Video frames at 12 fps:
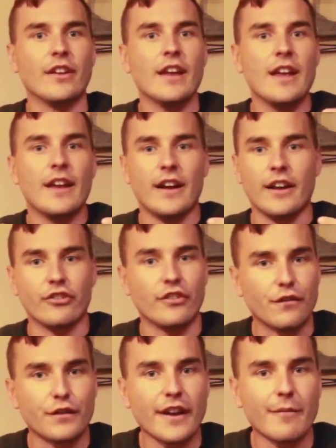And
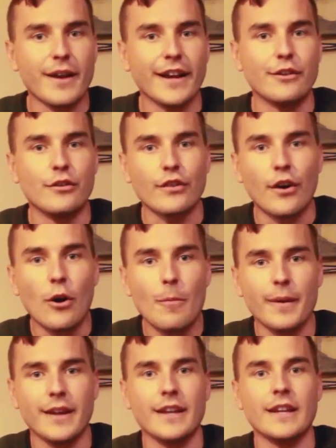she's a friend of mine who's
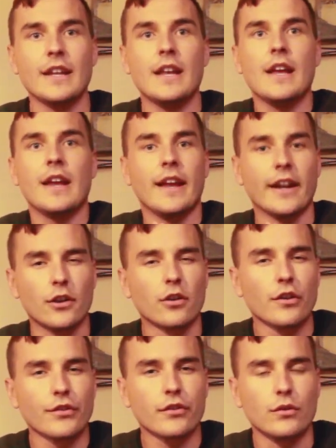opening a
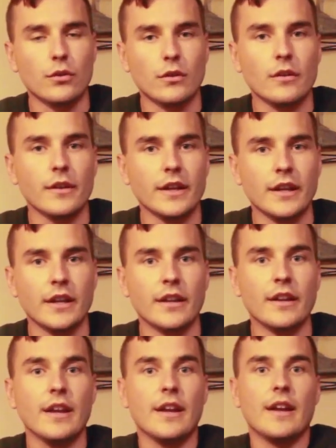girls' school
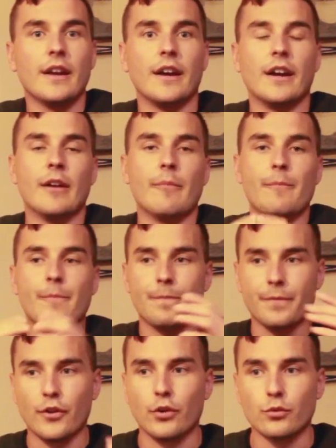in
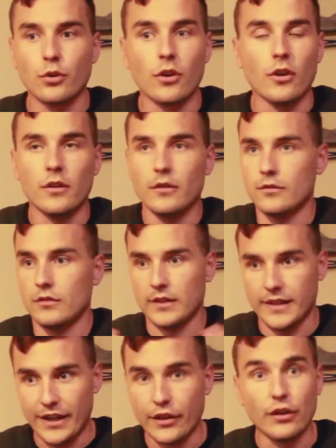the rural
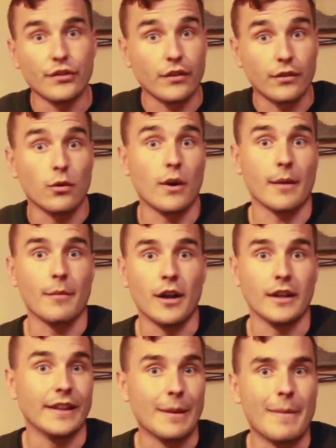hills of
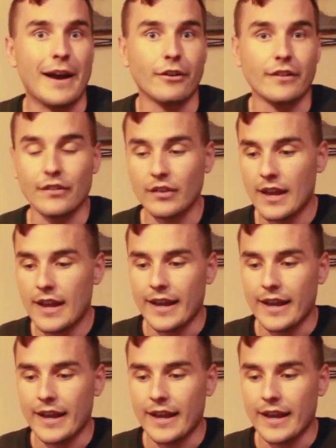Guatemala, in the mountains.